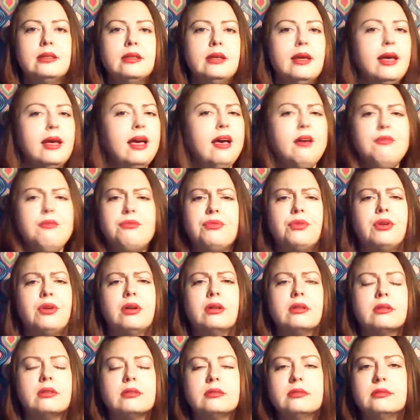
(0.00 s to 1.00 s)
ever.
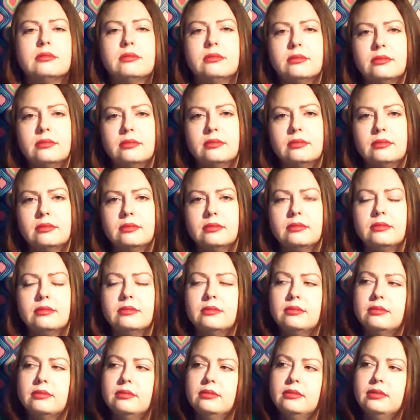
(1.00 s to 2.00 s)

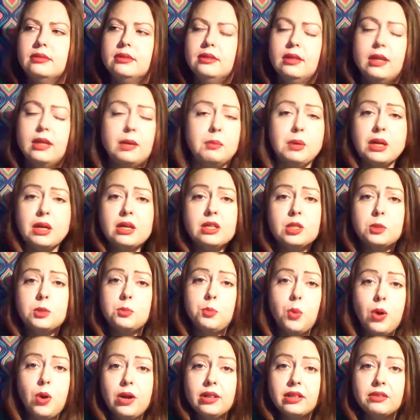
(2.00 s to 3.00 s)
I'm not going to
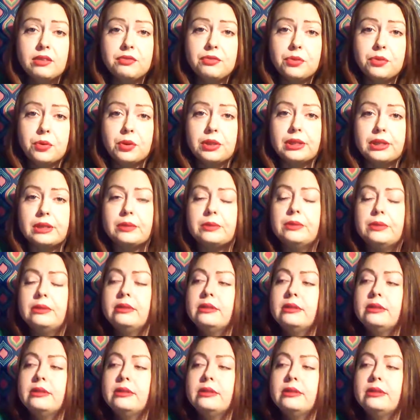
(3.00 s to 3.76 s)
spoil it for you.